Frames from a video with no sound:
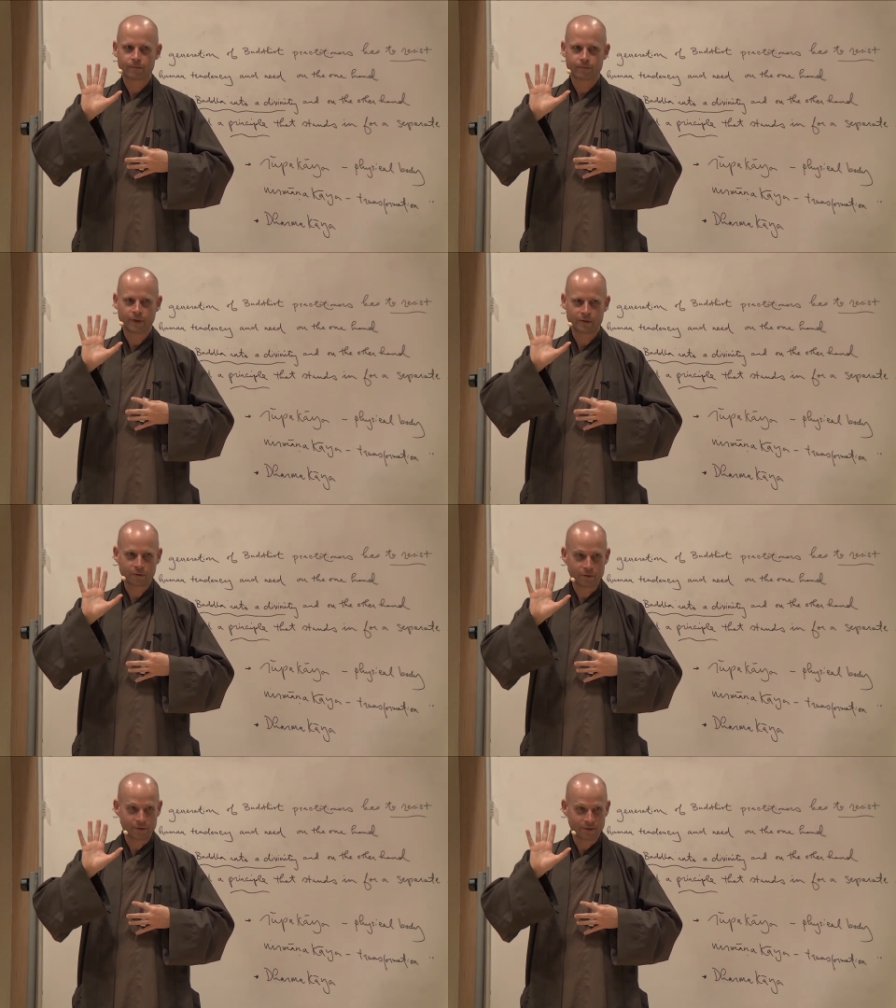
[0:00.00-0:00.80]
That's
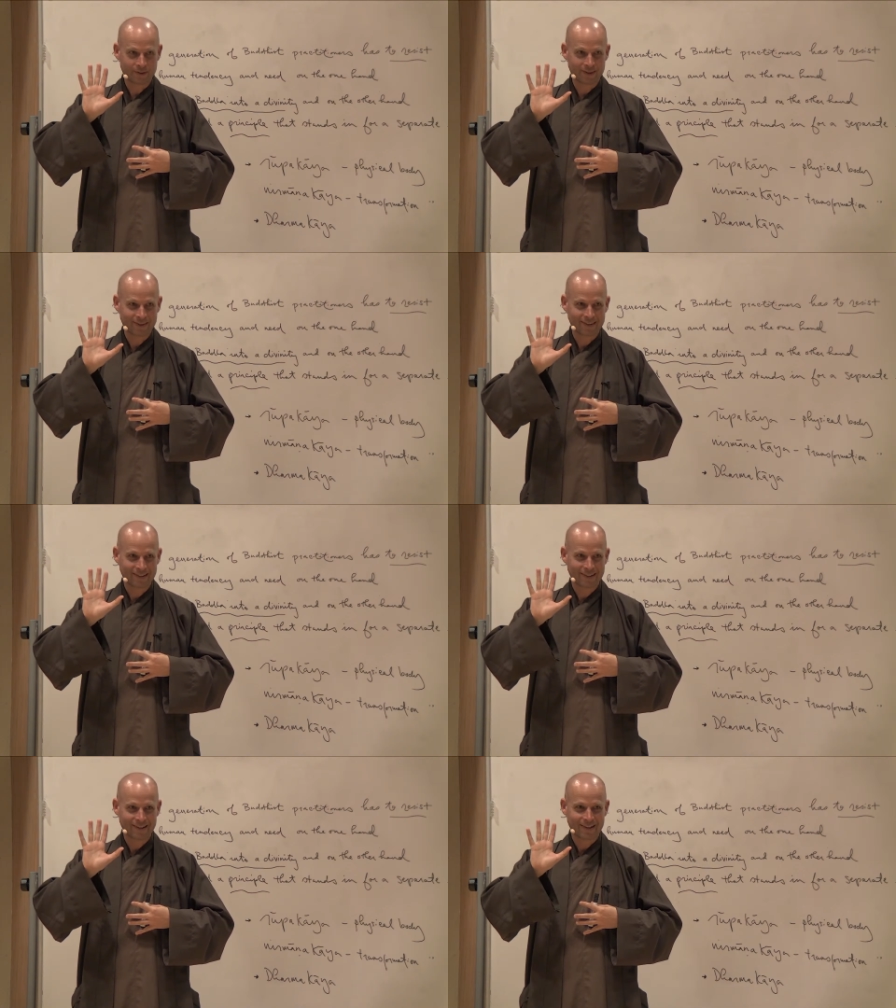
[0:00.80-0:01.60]
good.
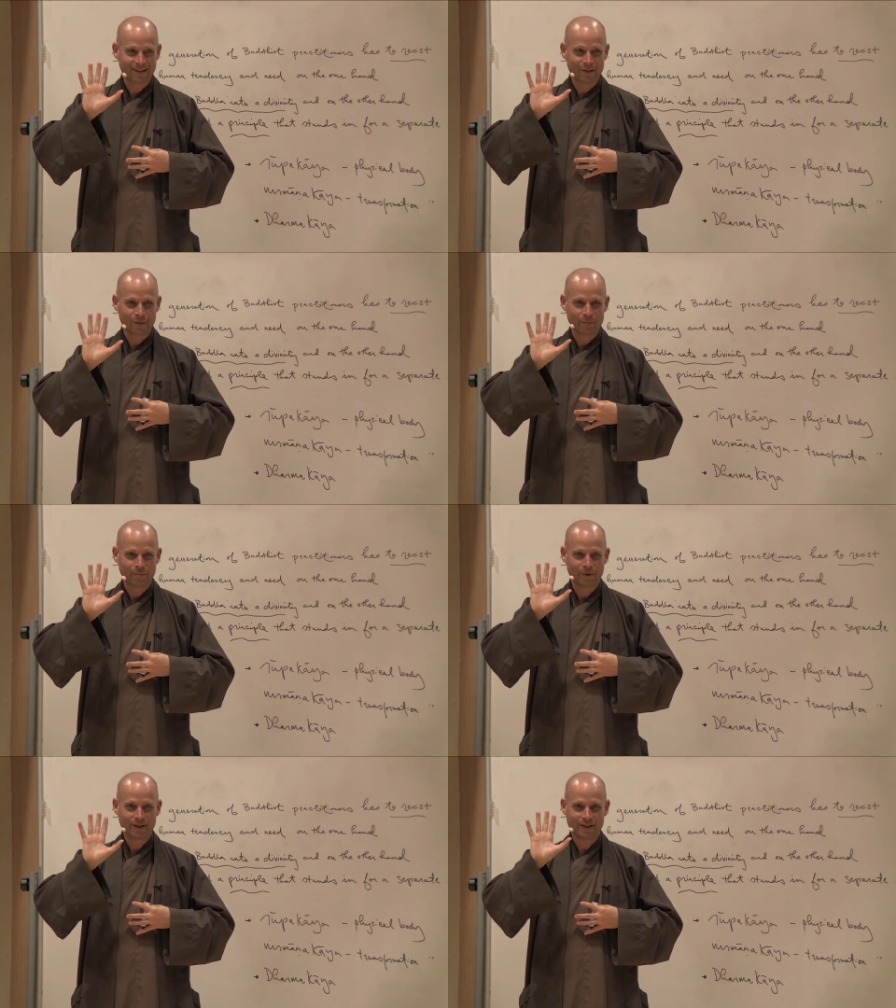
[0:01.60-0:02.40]

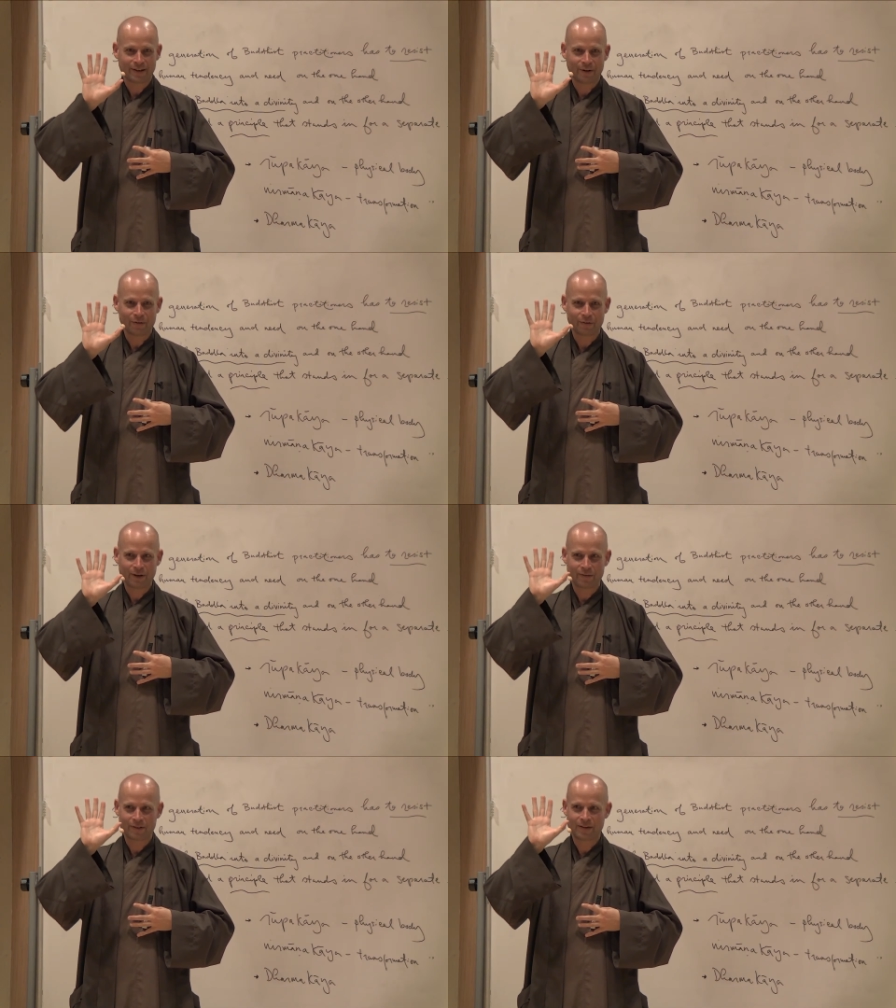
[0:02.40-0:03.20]
But it can also
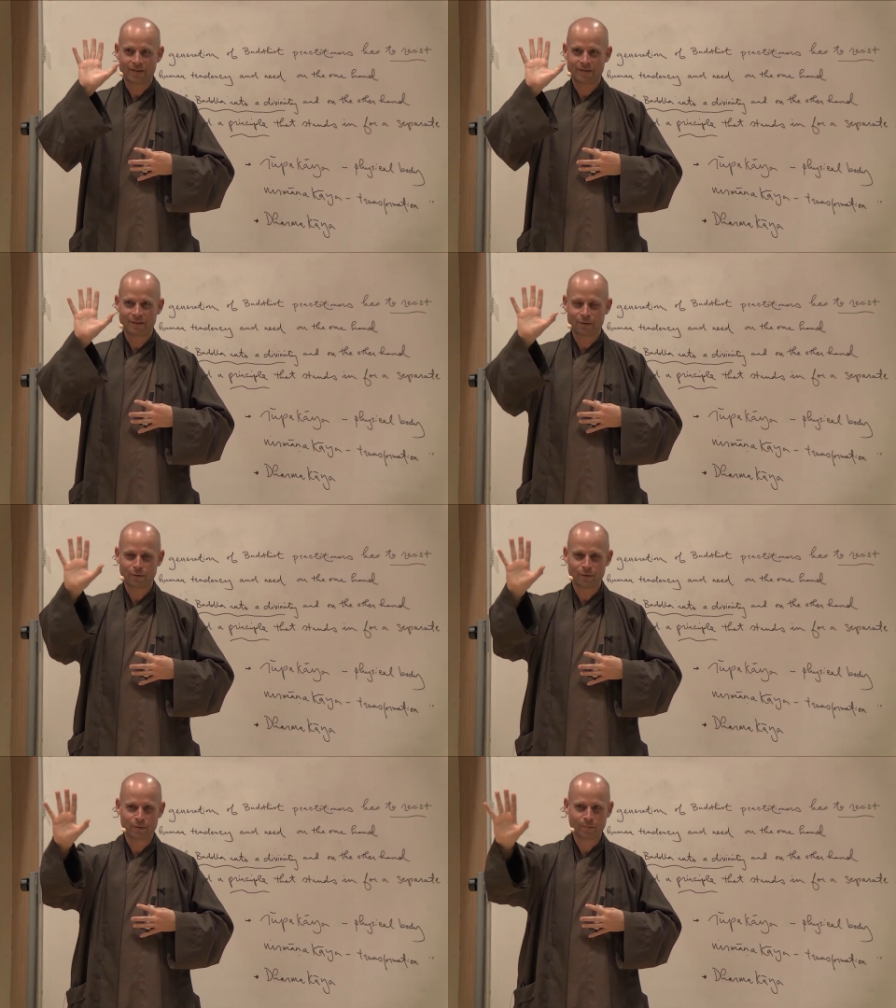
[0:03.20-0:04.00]
have the tendency
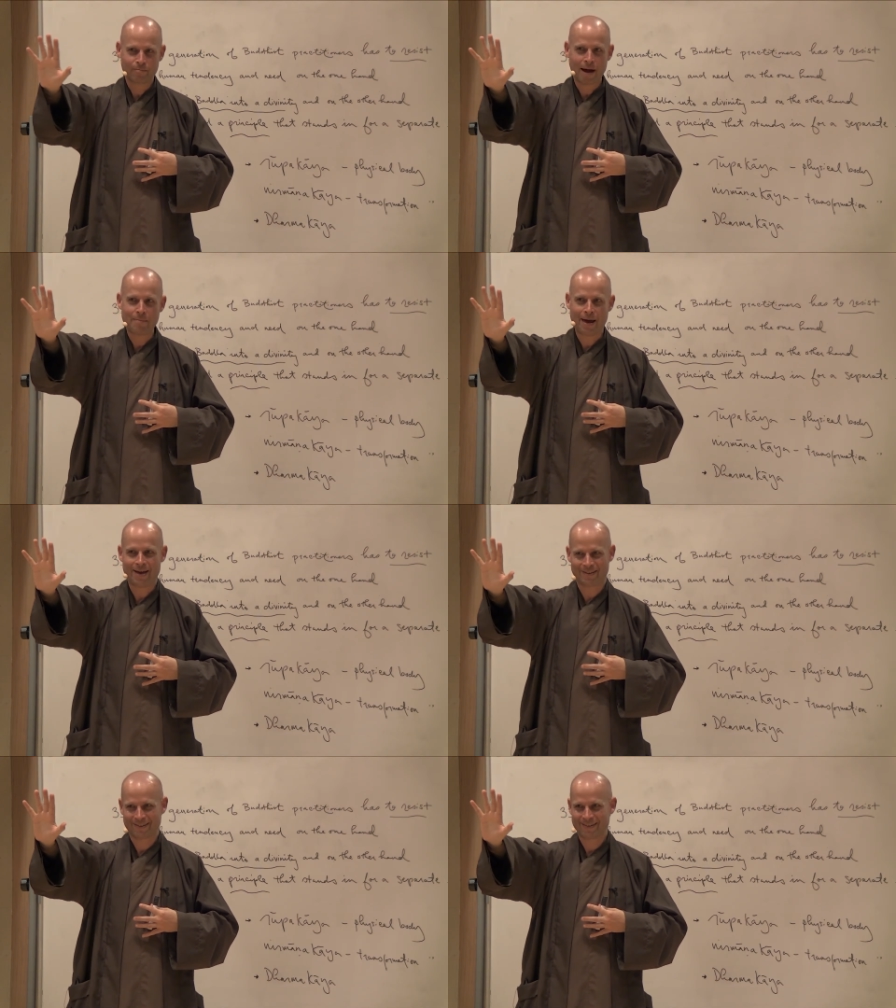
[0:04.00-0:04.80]
to
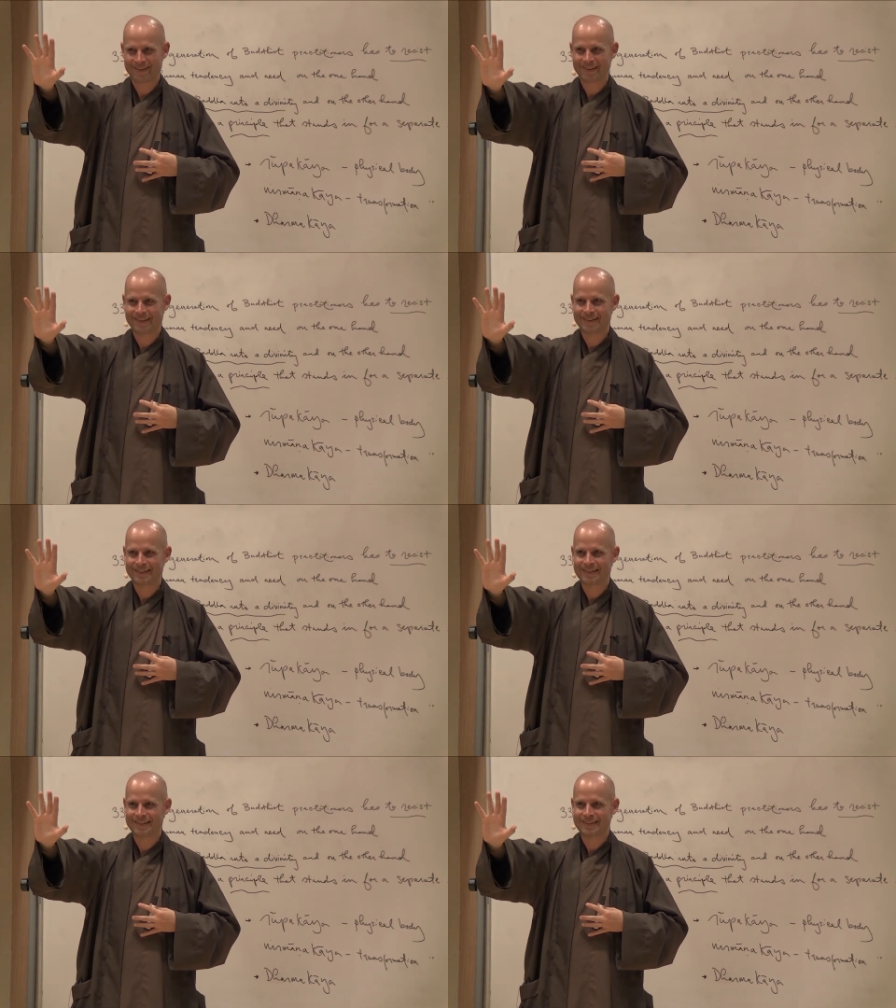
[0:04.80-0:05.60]
bypass
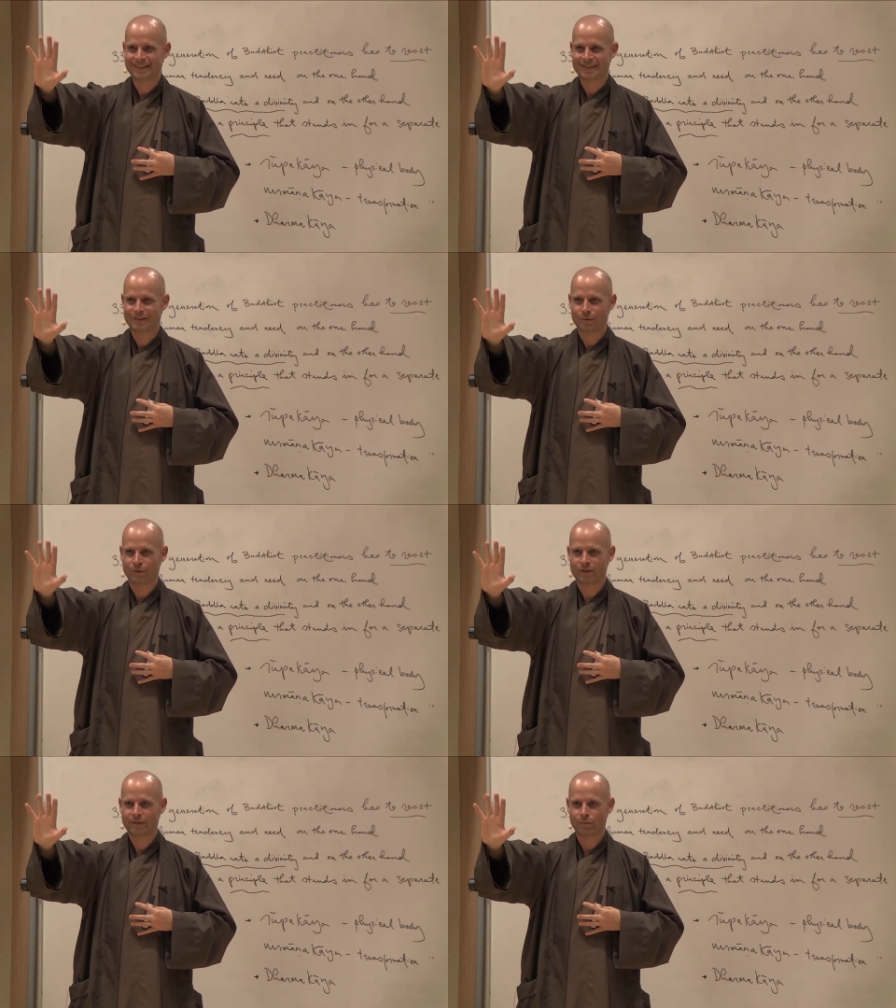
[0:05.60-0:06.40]

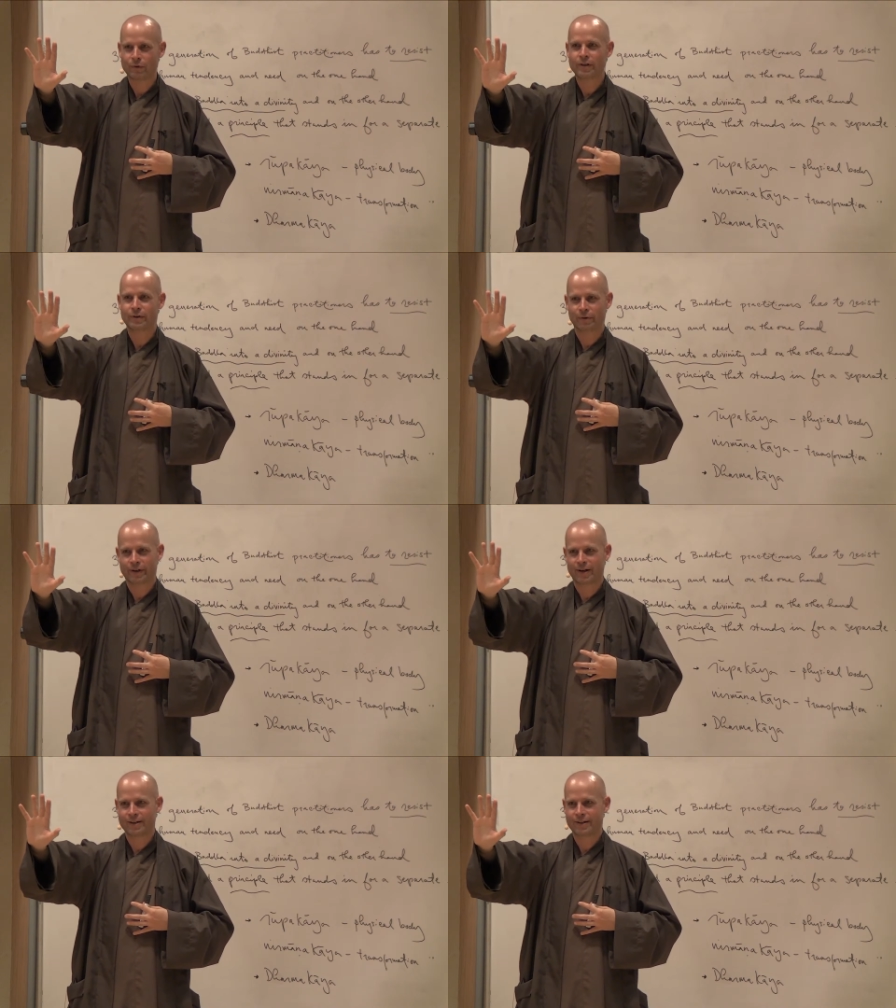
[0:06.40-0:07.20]
what's really
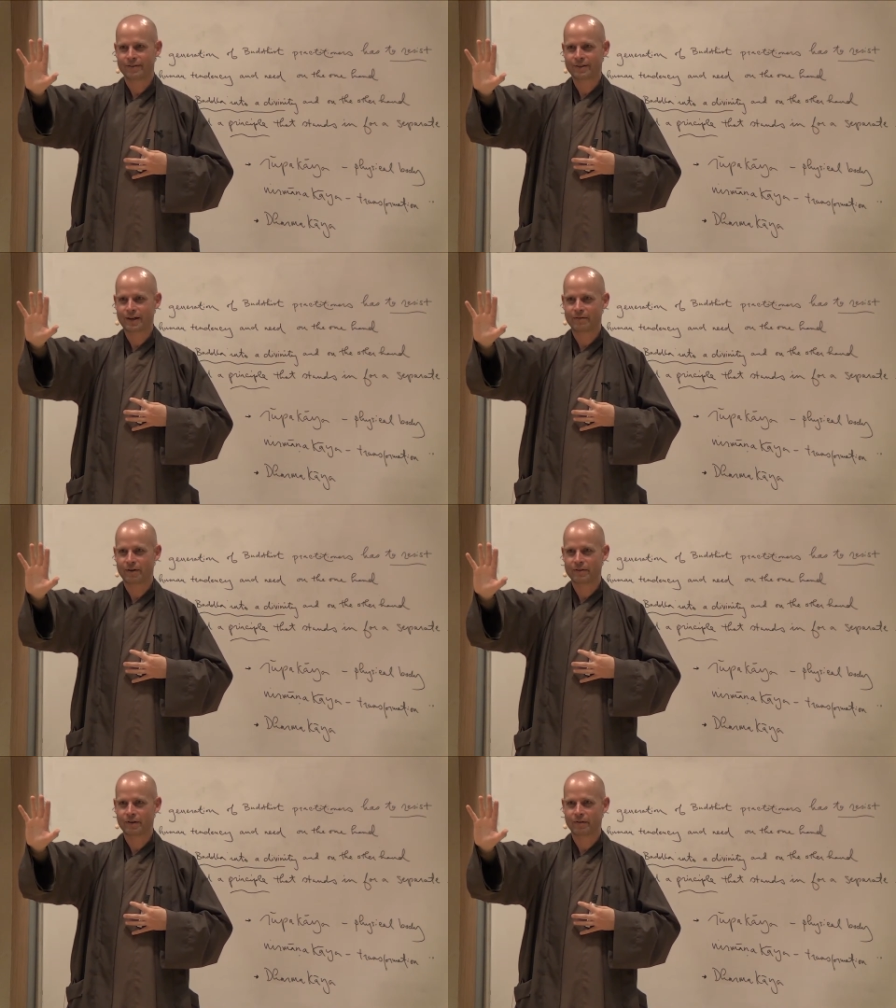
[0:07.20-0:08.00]
going on inside of
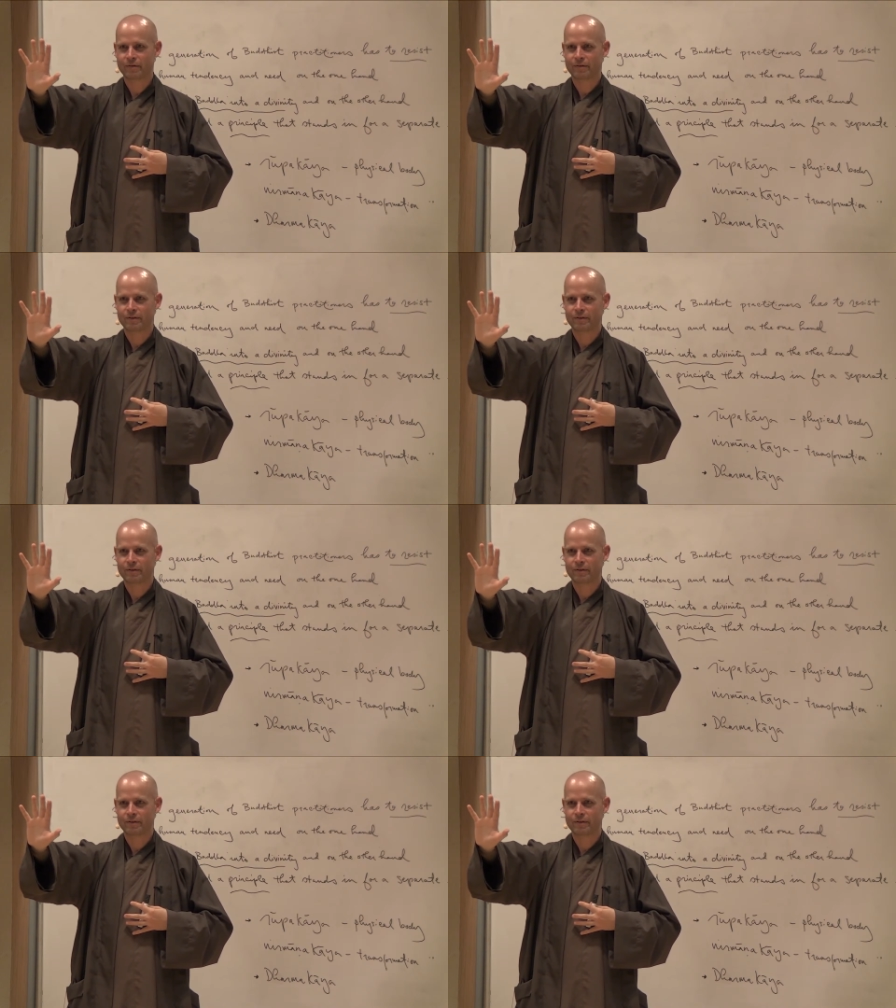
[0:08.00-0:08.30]
ourselves.